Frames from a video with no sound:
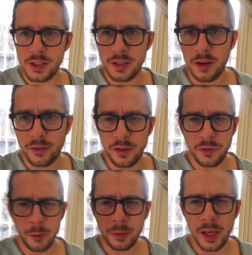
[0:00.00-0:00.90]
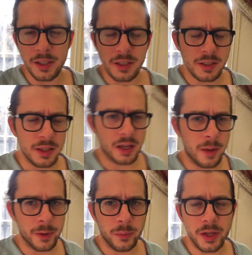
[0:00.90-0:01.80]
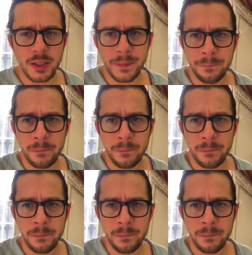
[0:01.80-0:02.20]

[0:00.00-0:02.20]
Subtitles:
of confirmed cases in the coming weeks.